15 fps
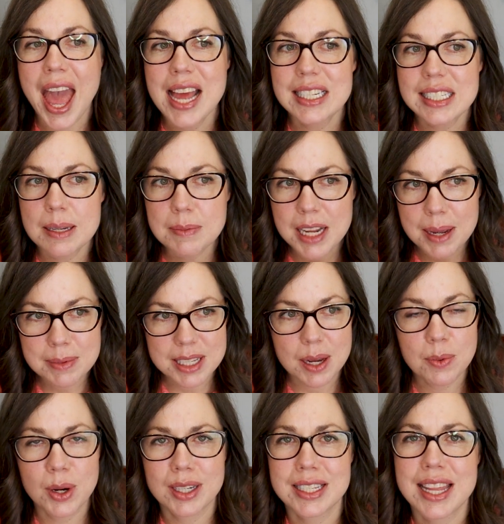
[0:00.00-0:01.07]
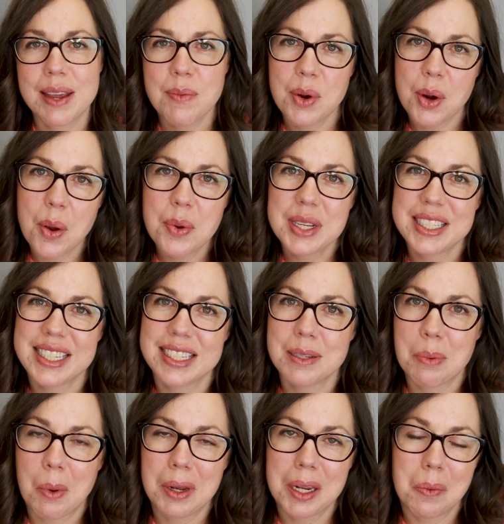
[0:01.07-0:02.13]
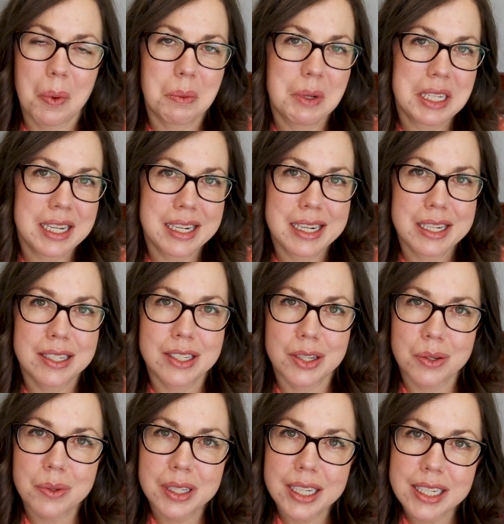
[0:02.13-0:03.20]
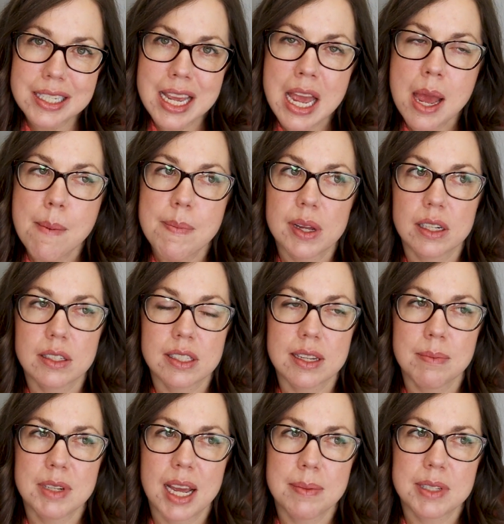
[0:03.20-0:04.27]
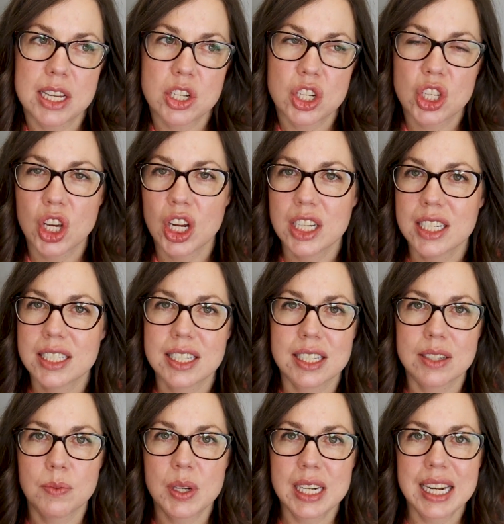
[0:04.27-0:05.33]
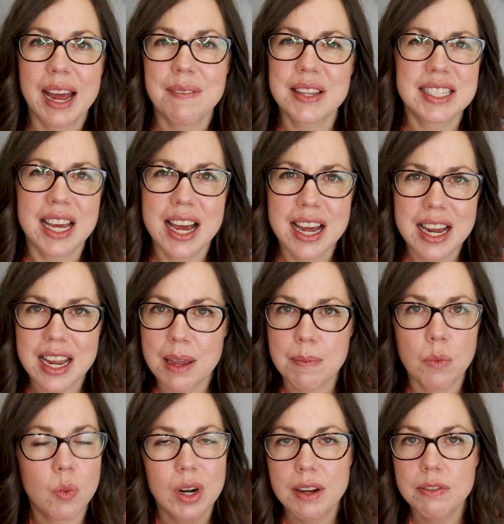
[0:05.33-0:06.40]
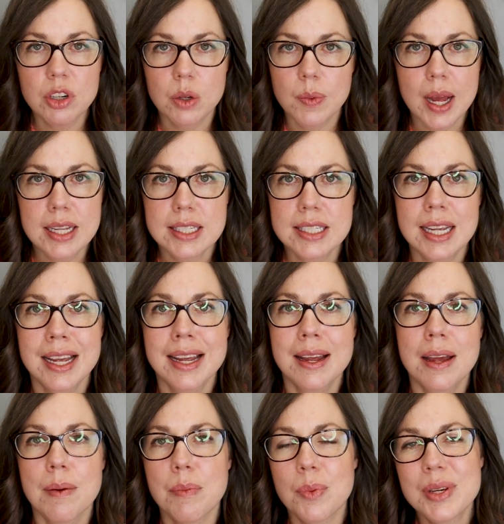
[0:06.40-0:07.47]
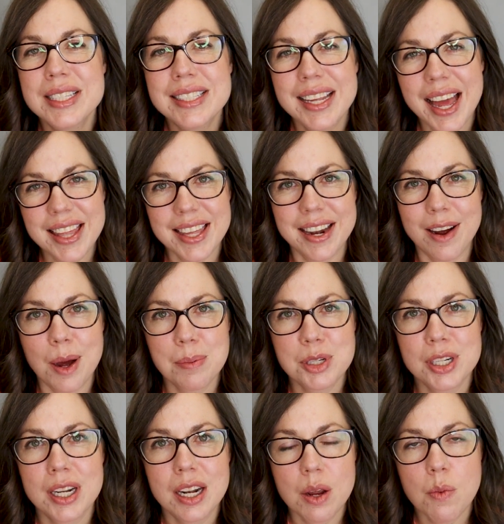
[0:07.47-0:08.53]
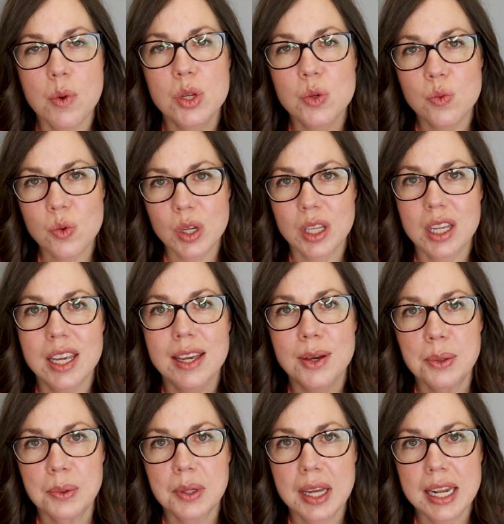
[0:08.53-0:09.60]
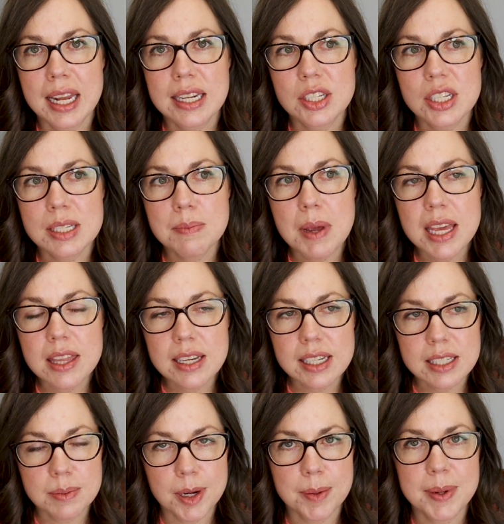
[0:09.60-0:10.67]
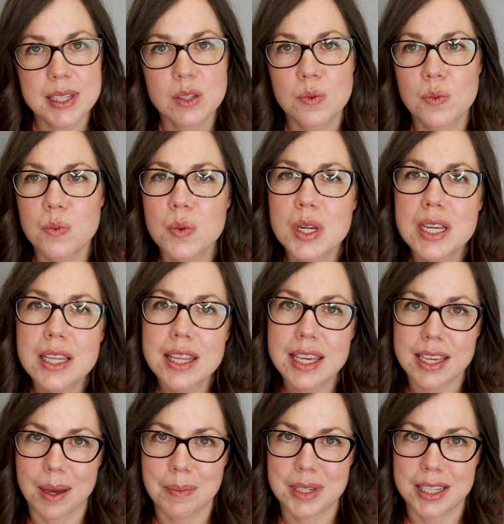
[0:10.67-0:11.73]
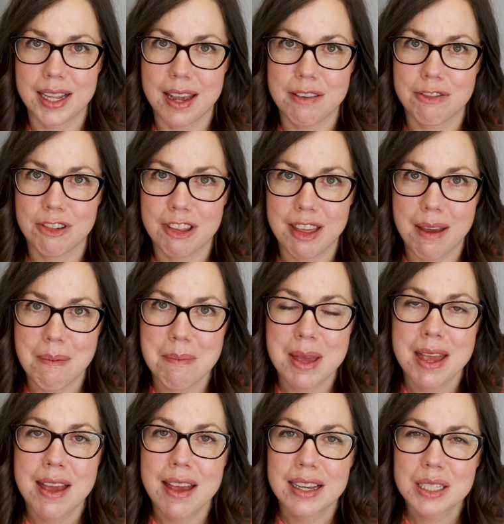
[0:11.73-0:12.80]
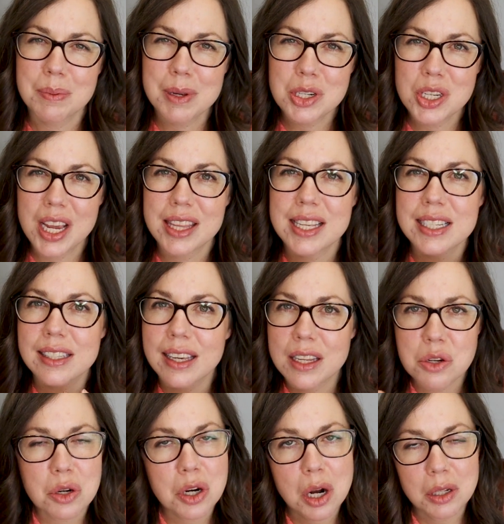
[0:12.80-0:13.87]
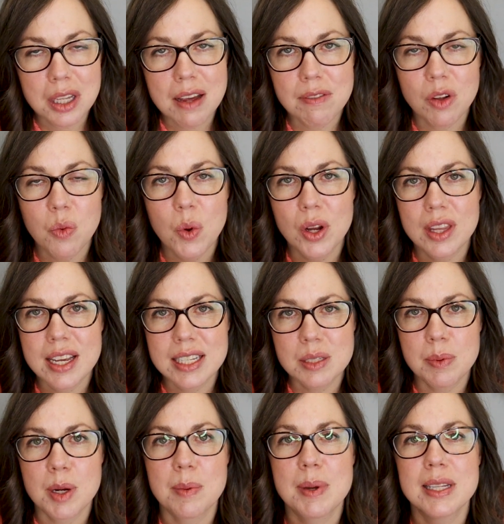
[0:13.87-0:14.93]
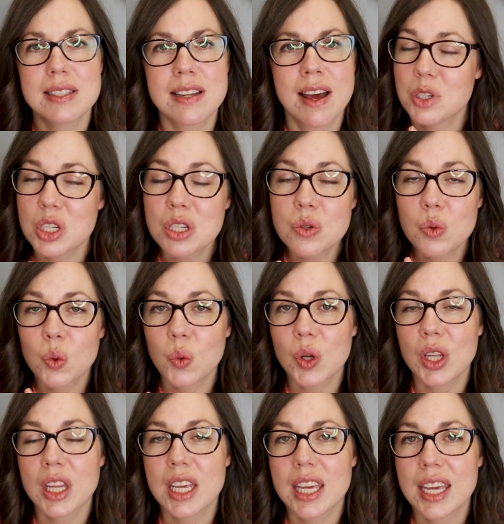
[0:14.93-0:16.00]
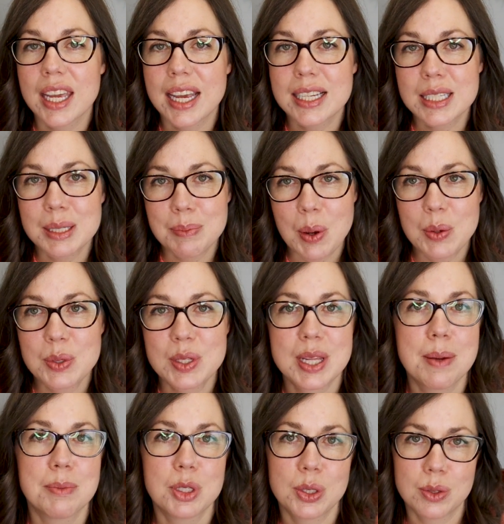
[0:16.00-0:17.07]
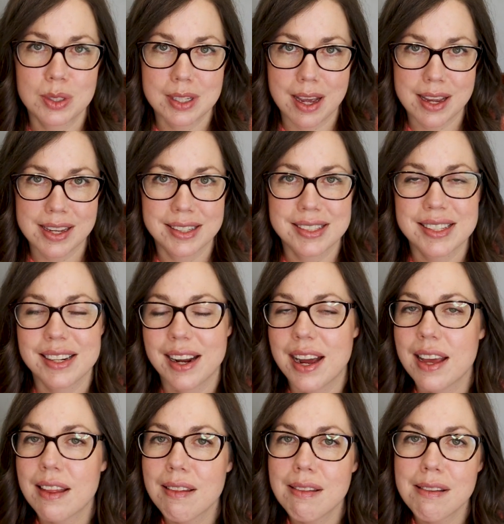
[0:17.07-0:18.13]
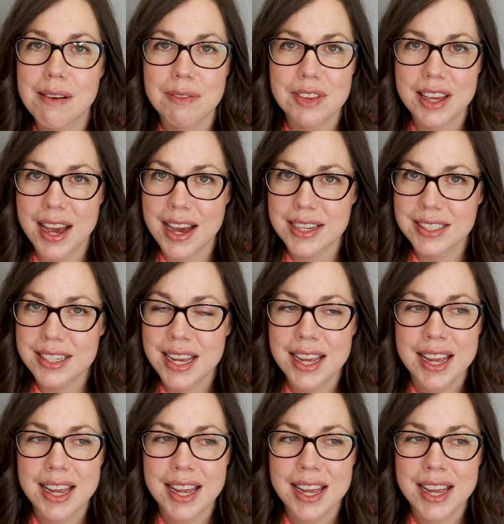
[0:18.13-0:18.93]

And sometimes that worked. They were always disappointed when we didn't do it, but sometimes I just couldn't, we didn't have the time, whatever it was. But we still had that option, and it was really cool. And it just made the experiments really come to life for them, especially at this kindergarten level where the experiments just really exposed them to science. And I love that.